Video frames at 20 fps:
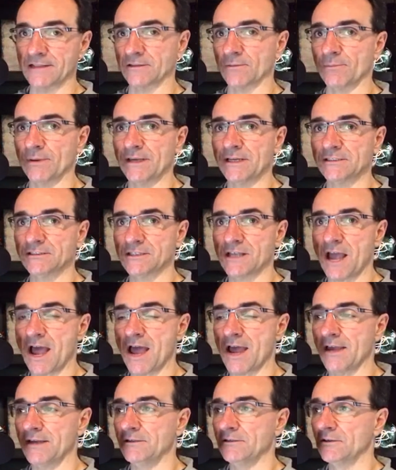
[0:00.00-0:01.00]
the biggest
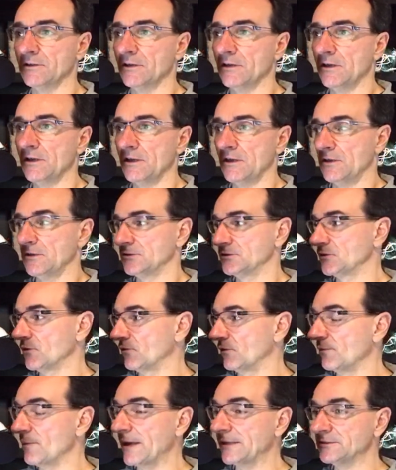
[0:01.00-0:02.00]
guy, so it
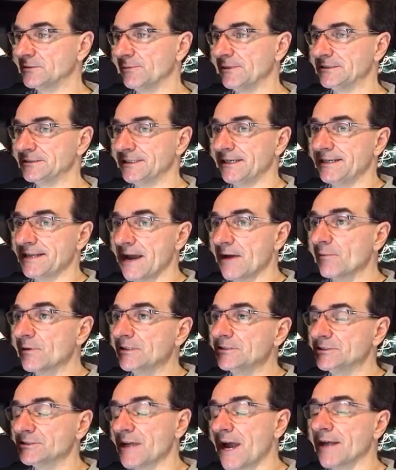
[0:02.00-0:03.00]
remains to be seen how many
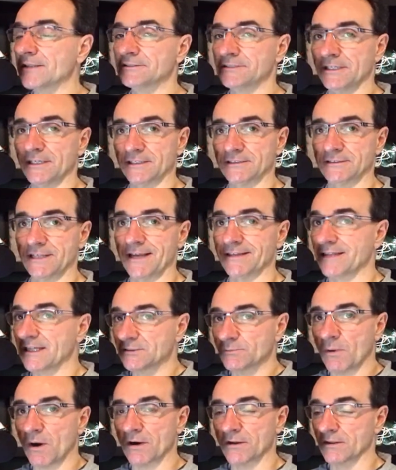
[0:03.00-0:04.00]
shots he can take. That's
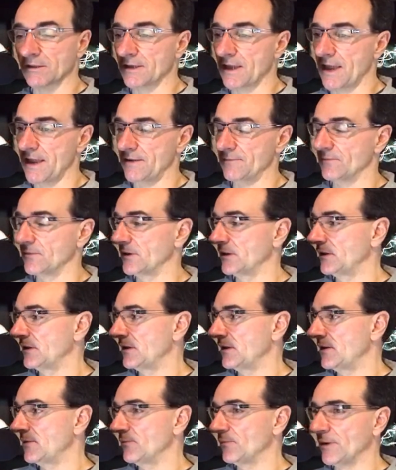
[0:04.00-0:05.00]
part of the game.
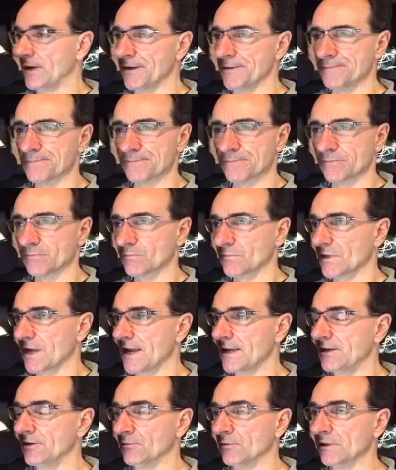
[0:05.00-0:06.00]
But I
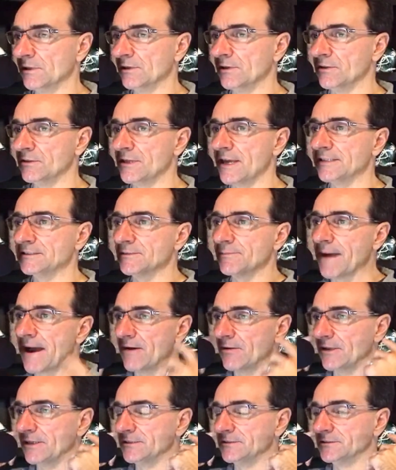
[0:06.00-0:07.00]
hear really good things about
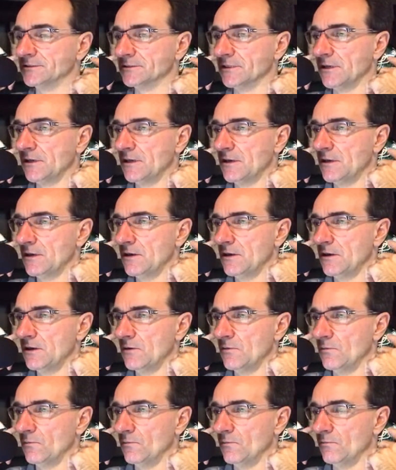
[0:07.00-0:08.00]
his
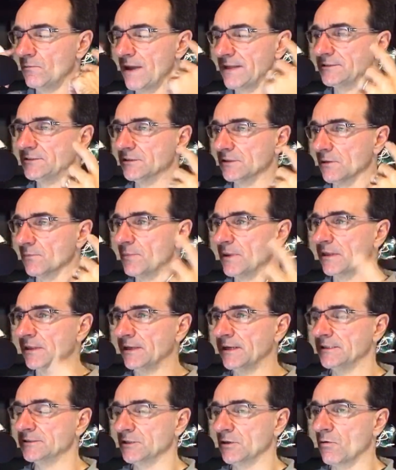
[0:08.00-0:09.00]
mental
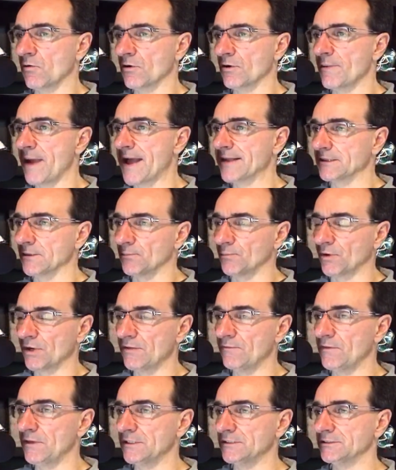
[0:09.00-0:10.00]
ability as a quarterback. The
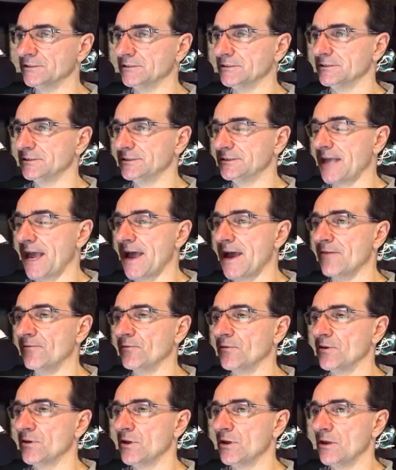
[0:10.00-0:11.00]
previous staff,
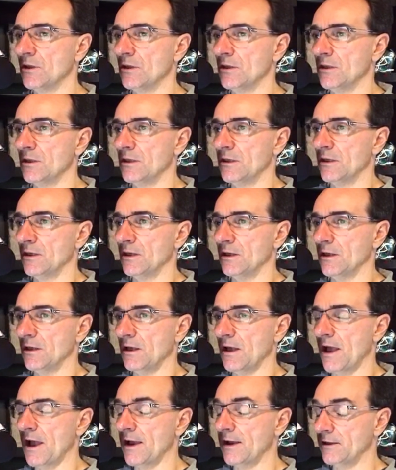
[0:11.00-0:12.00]

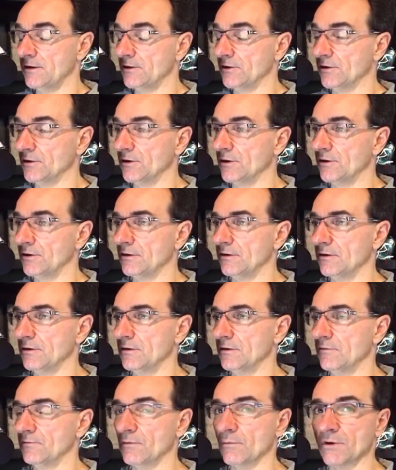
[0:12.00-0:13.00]
I had heard
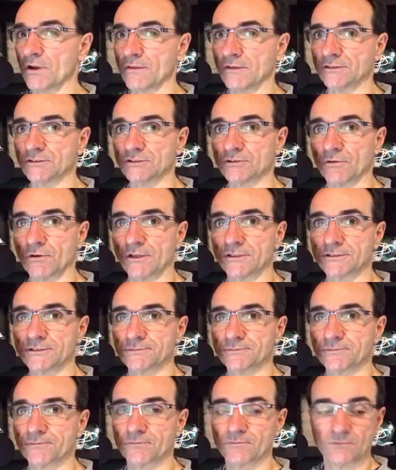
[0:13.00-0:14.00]
from another source,
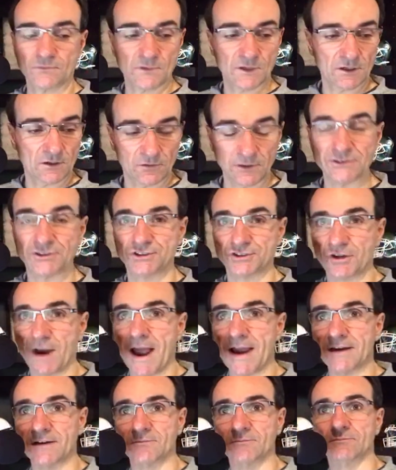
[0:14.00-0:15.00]
Chris
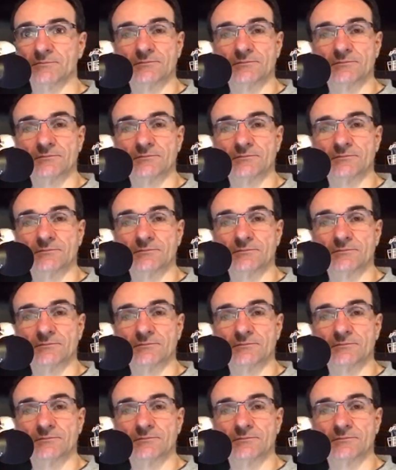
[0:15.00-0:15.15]
Trynum,